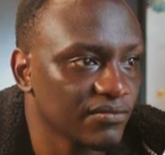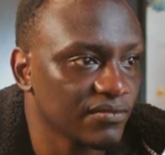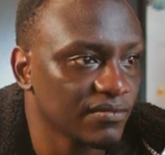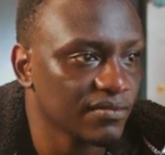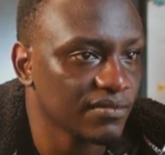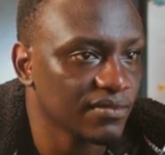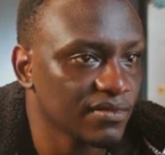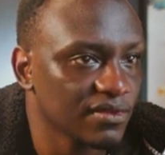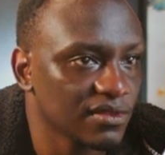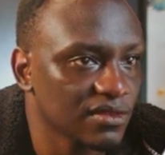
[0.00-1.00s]

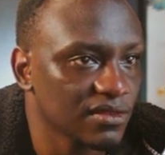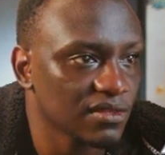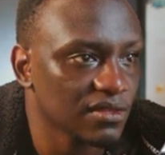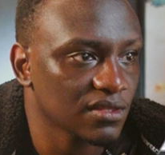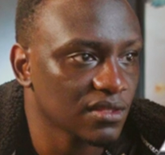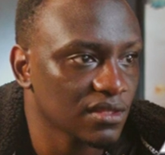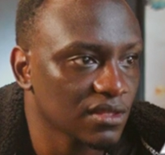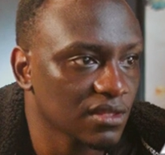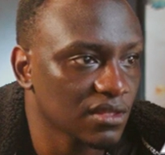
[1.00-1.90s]
No one is speaking in this clip.